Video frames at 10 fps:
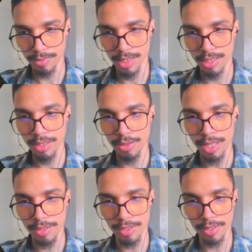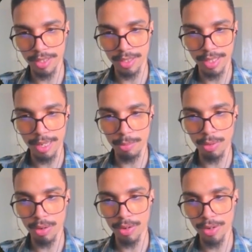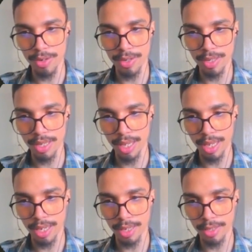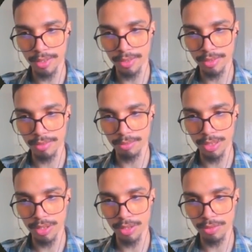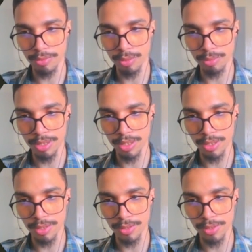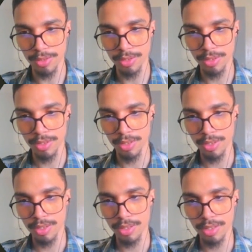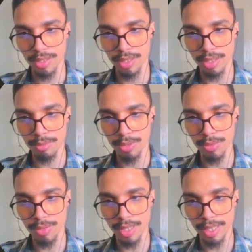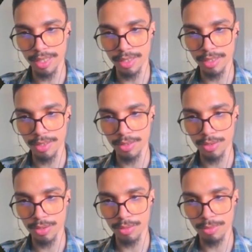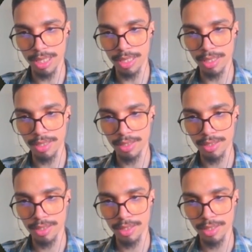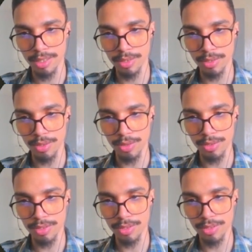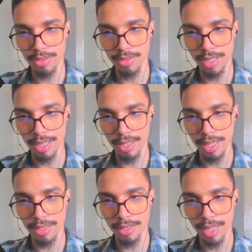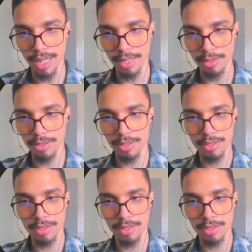here that's in that part. And be careful because I'm using too many years. I hate that.